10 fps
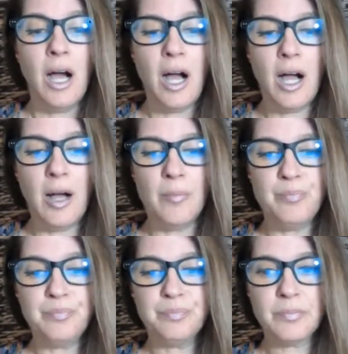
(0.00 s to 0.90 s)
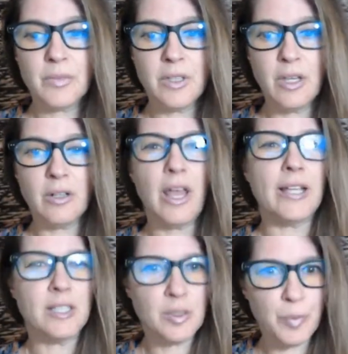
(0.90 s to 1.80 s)
They're like
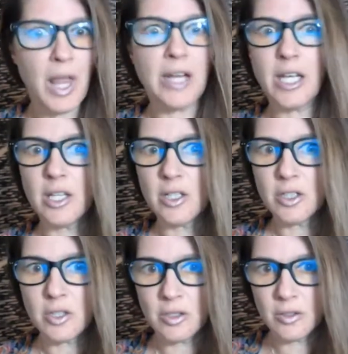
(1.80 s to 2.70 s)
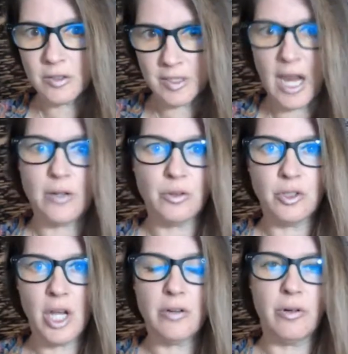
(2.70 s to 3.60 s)
splenic sacral
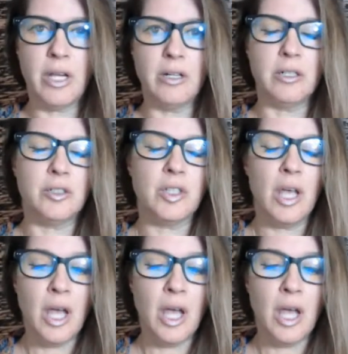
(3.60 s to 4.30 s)
generators,